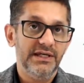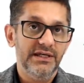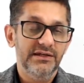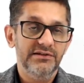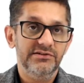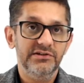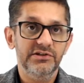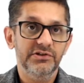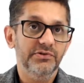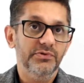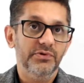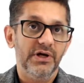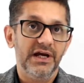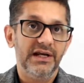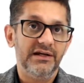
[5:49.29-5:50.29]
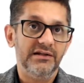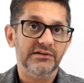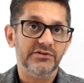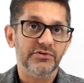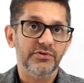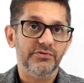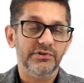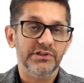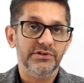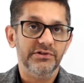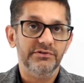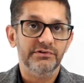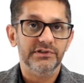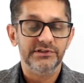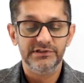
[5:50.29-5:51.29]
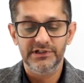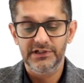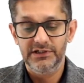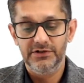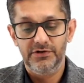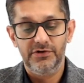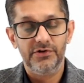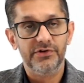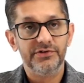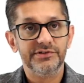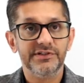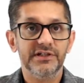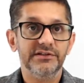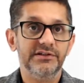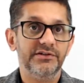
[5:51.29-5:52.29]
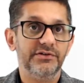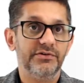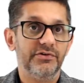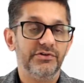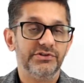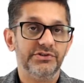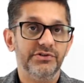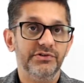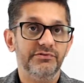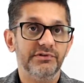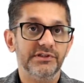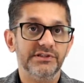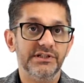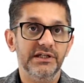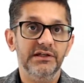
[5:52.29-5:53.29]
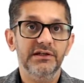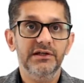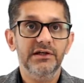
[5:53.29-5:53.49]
ECU, Edith Cowan University, or Southern Cross University.